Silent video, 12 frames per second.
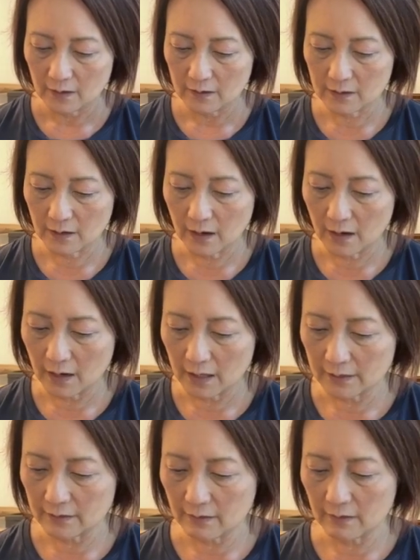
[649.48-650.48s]
God
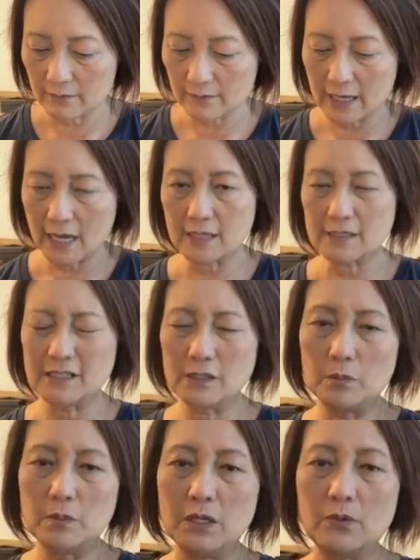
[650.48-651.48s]
and all of that. So
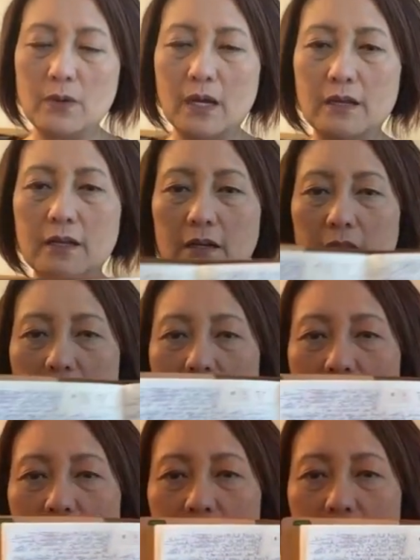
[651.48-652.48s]
me writing a
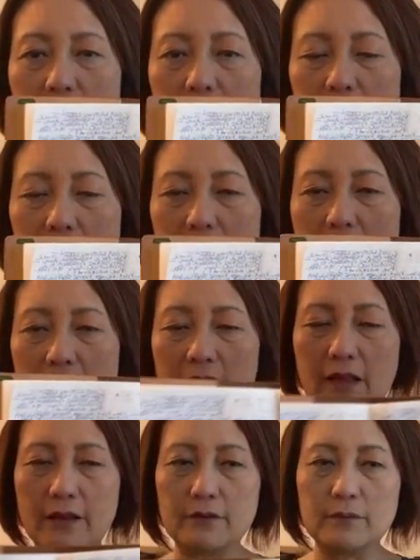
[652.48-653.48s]
letter, not a
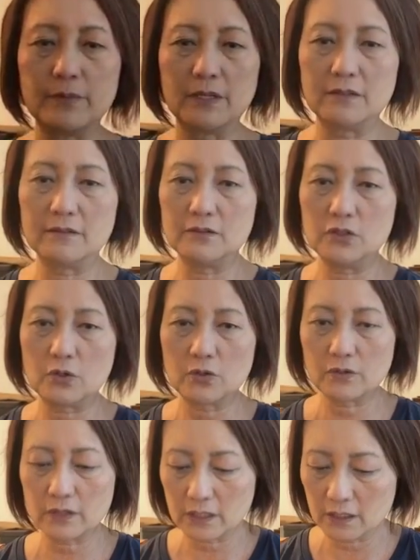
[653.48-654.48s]
letter, but
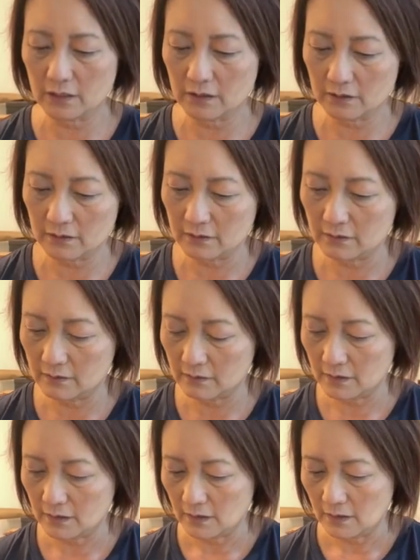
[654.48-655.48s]
journaling,
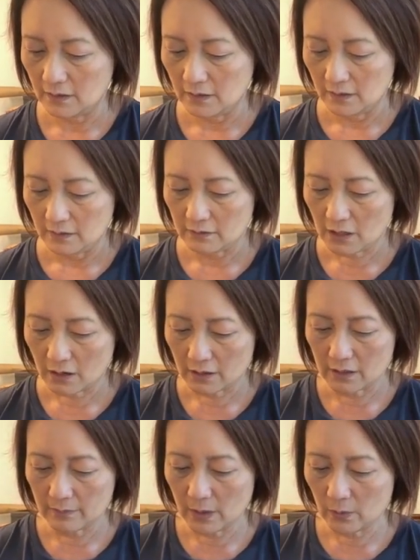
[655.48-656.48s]

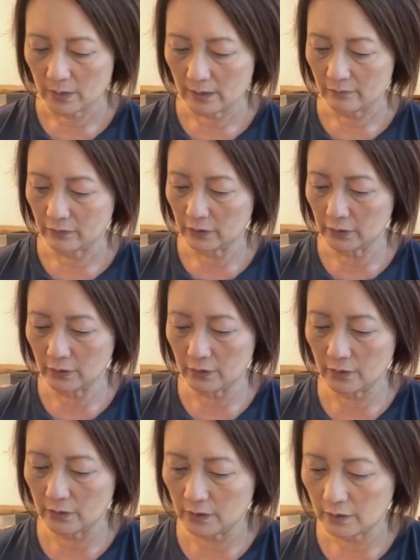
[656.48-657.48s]
talking about what I've
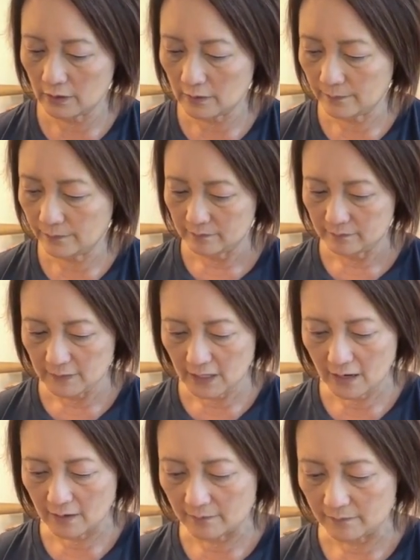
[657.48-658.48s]
learned.
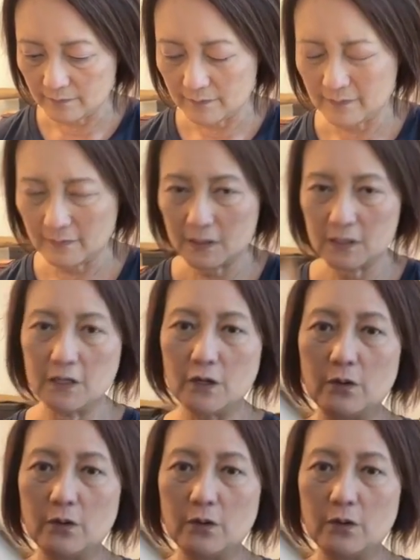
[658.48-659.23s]
Yeah, so